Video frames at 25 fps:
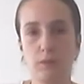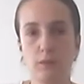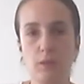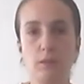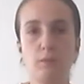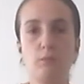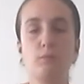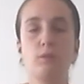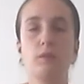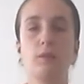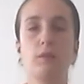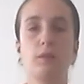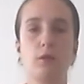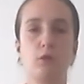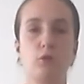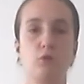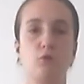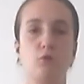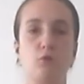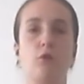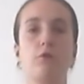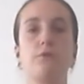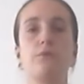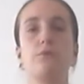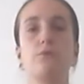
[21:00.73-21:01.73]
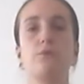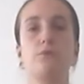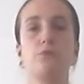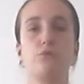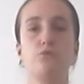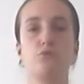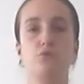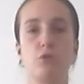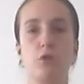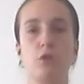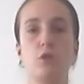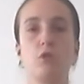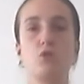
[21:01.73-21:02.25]
Okay, we cannot
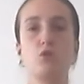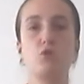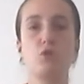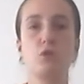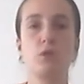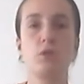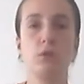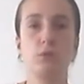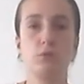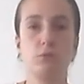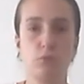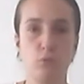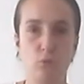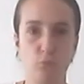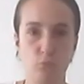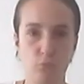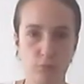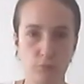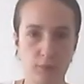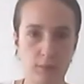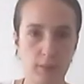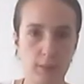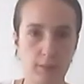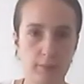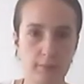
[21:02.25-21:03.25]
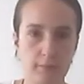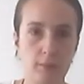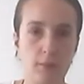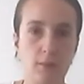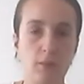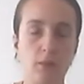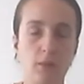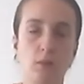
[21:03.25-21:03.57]
change things overnight.